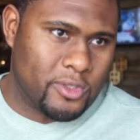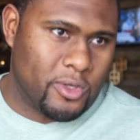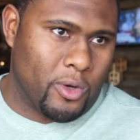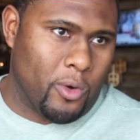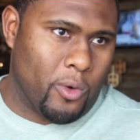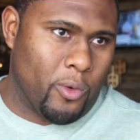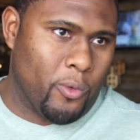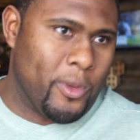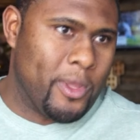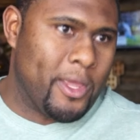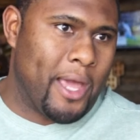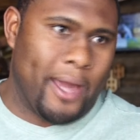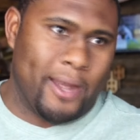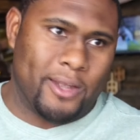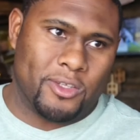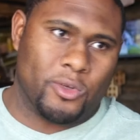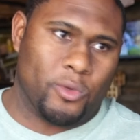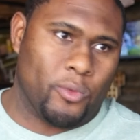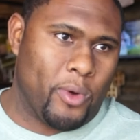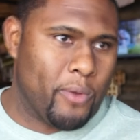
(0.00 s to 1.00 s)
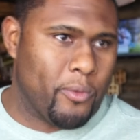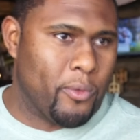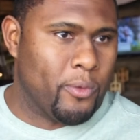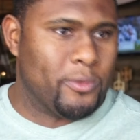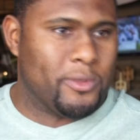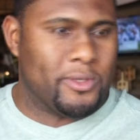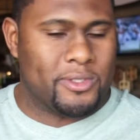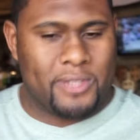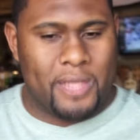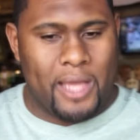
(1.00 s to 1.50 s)
So we got into the weight room
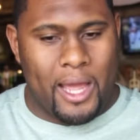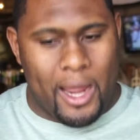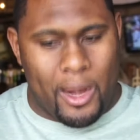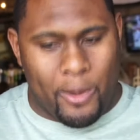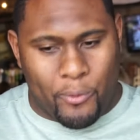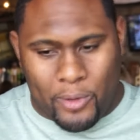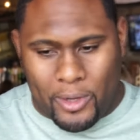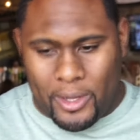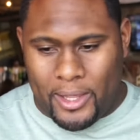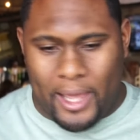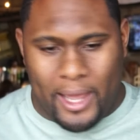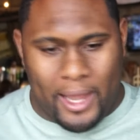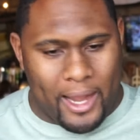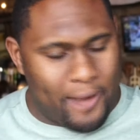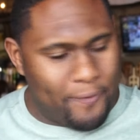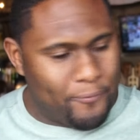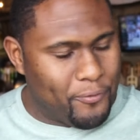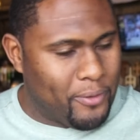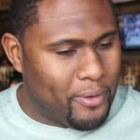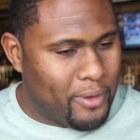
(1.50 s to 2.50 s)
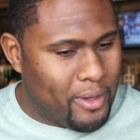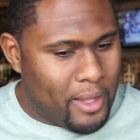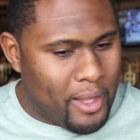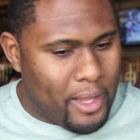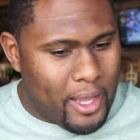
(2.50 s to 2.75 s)
with this guy, really got after it,